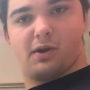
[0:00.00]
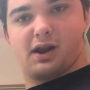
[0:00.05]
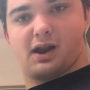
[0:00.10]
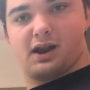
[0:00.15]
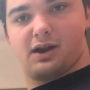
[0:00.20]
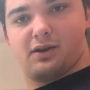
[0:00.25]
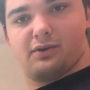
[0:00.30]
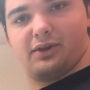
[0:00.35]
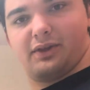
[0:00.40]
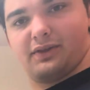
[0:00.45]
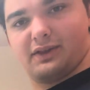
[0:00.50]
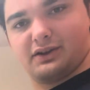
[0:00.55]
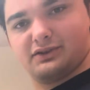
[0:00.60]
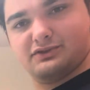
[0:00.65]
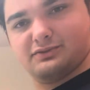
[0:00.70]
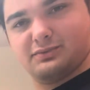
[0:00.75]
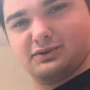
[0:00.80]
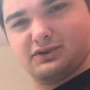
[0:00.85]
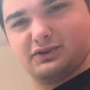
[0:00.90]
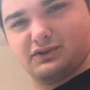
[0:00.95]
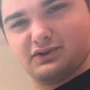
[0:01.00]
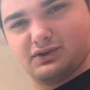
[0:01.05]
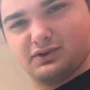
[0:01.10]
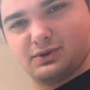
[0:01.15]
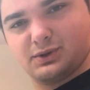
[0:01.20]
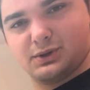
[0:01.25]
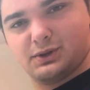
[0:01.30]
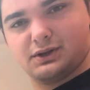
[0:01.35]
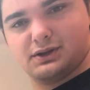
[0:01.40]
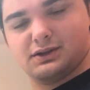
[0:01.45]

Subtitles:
I don't think that should be too,